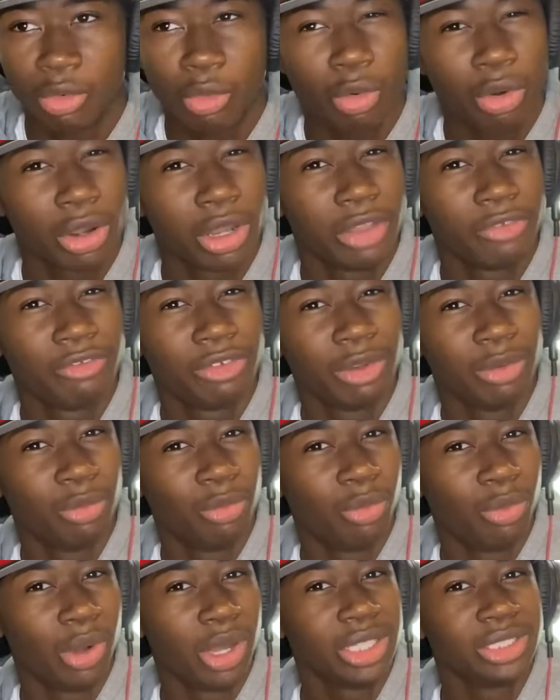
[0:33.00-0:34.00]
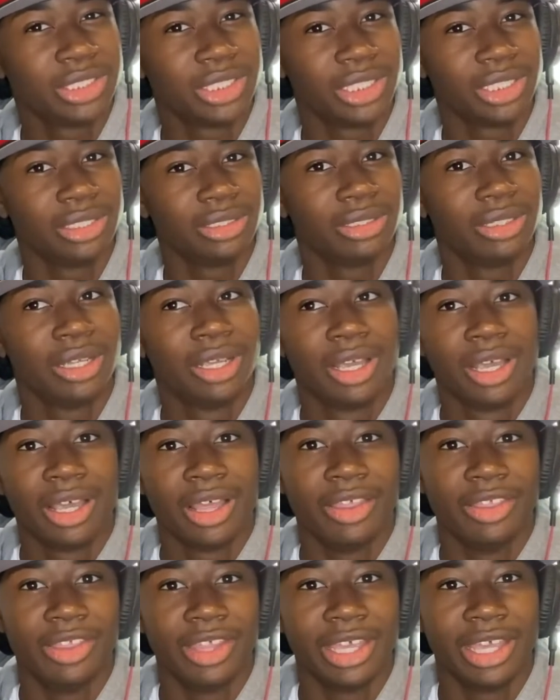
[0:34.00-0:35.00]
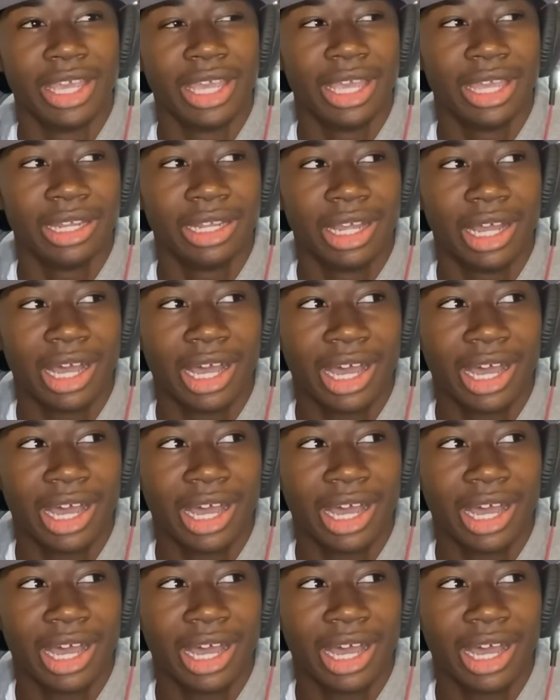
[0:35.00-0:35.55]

Or if it wasn't, then